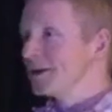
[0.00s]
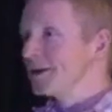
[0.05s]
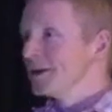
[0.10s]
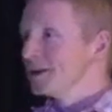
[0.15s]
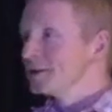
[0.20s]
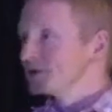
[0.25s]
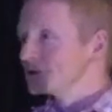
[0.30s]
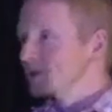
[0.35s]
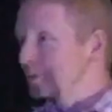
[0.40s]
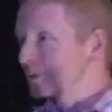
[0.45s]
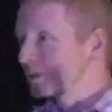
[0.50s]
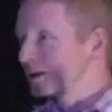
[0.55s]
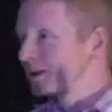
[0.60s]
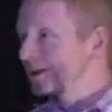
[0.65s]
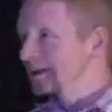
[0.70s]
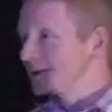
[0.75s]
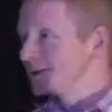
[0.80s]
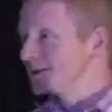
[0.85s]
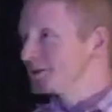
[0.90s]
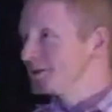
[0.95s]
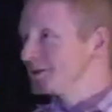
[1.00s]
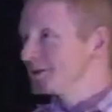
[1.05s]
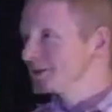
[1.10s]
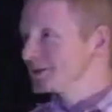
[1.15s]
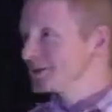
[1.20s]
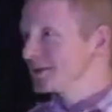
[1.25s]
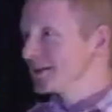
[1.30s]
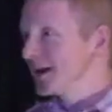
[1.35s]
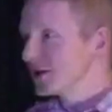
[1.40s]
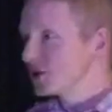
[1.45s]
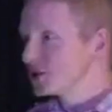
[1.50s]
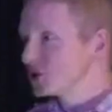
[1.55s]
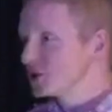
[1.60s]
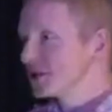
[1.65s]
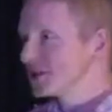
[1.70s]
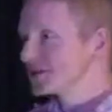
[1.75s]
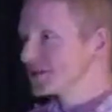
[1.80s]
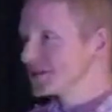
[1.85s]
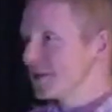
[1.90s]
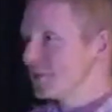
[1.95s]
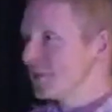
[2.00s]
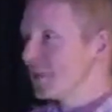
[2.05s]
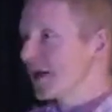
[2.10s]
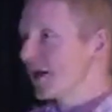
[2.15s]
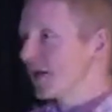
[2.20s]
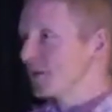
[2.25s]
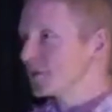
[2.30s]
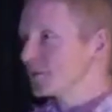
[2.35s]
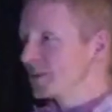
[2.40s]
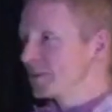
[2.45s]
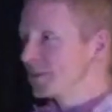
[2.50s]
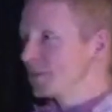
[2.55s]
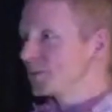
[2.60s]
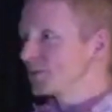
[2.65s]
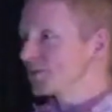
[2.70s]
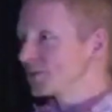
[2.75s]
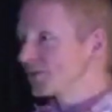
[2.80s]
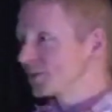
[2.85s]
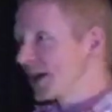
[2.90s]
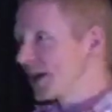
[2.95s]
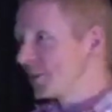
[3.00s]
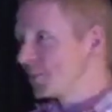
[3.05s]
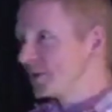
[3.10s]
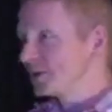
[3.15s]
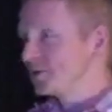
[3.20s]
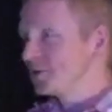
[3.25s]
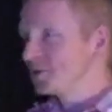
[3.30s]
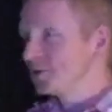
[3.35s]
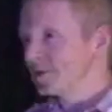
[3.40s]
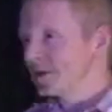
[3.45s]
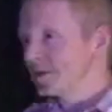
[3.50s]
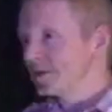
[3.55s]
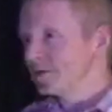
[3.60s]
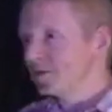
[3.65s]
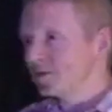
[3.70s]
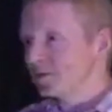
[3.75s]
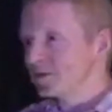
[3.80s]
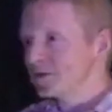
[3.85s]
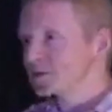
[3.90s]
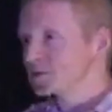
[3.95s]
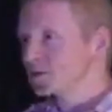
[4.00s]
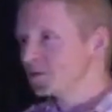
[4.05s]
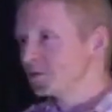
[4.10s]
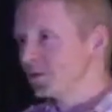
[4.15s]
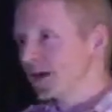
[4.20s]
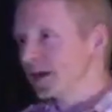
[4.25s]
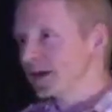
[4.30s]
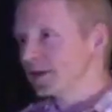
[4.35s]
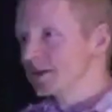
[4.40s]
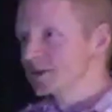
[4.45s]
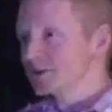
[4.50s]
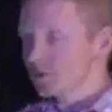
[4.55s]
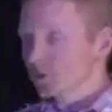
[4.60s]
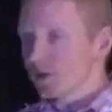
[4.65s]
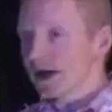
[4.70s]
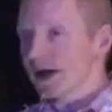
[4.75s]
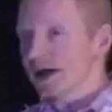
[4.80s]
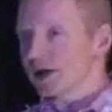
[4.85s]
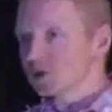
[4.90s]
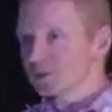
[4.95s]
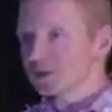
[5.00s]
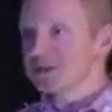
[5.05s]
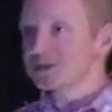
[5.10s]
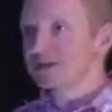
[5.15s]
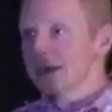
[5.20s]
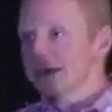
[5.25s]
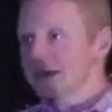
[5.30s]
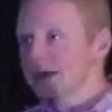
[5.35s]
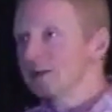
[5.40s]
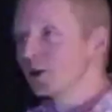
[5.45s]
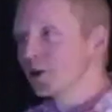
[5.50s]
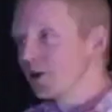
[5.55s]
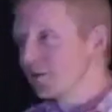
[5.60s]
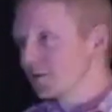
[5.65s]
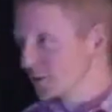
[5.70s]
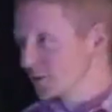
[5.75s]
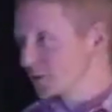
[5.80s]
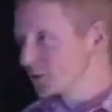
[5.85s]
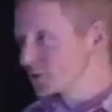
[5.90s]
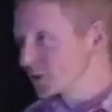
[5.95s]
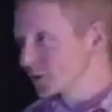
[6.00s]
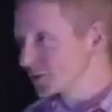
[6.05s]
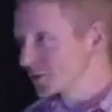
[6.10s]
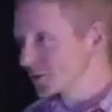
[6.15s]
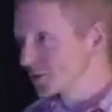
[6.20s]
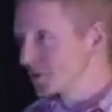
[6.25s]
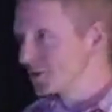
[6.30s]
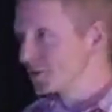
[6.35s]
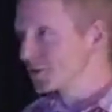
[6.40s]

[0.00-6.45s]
So because this is not just about people slapping you in physical violence or actually taking off your shirt or your